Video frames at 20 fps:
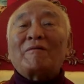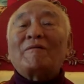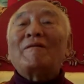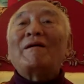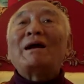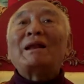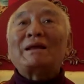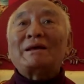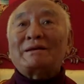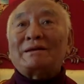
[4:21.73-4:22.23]

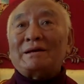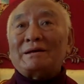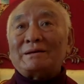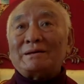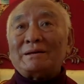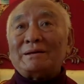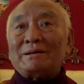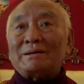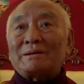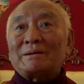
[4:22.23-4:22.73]

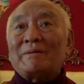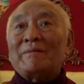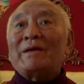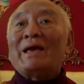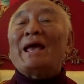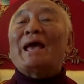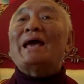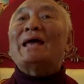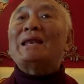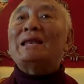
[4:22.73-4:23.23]
validated
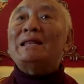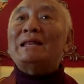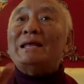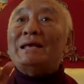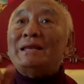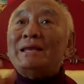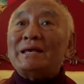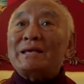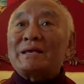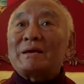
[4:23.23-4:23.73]
and
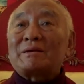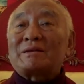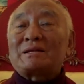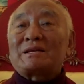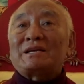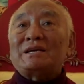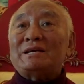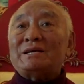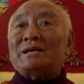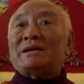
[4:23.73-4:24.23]
lineage
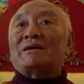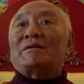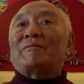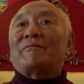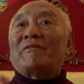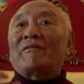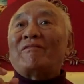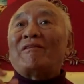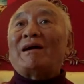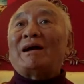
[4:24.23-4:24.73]

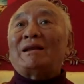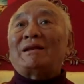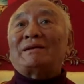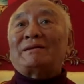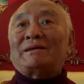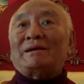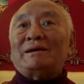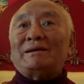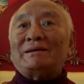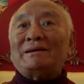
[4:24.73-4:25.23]
teaching
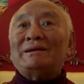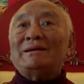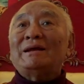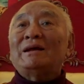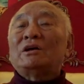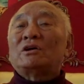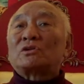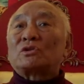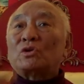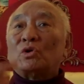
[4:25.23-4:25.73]
validated.
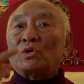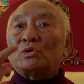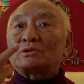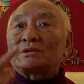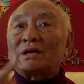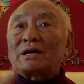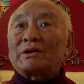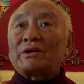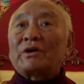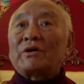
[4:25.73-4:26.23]

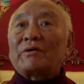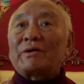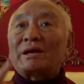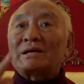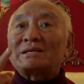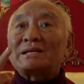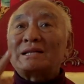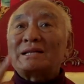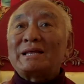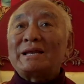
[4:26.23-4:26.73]
Those are known
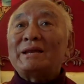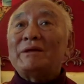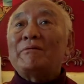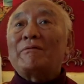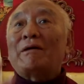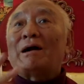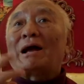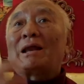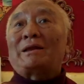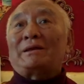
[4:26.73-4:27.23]
as the three
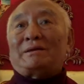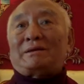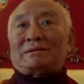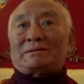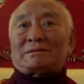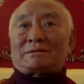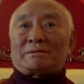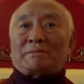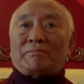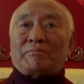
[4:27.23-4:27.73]

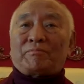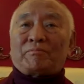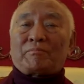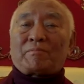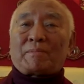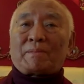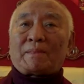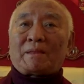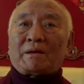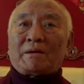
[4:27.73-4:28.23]
validators.
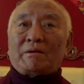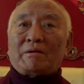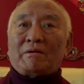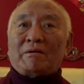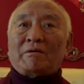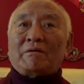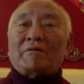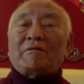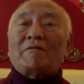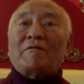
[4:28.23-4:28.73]

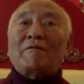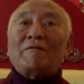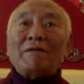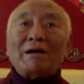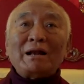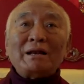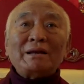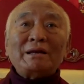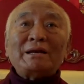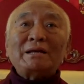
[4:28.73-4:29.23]

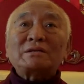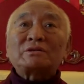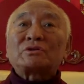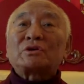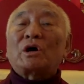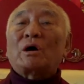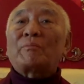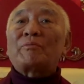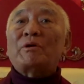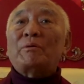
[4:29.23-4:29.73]

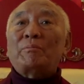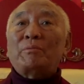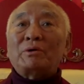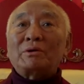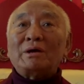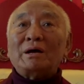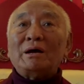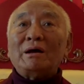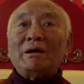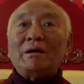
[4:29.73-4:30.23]
Validity of the
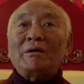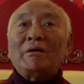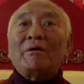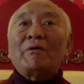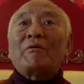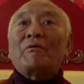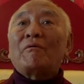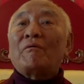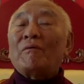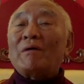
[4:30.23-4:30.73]
Buddha,
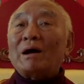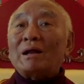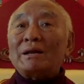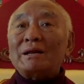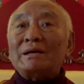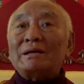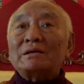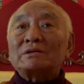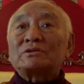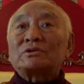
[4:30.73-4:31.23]

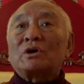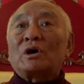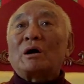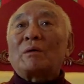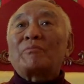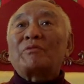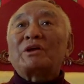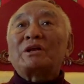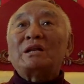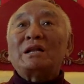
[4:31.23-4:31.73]
validity
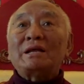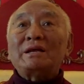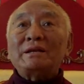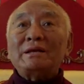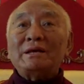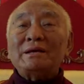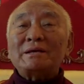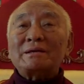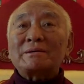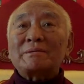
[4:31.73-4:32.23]
of the
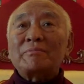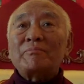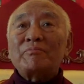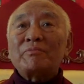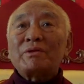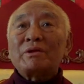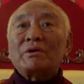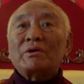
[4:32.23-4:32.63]
lineage,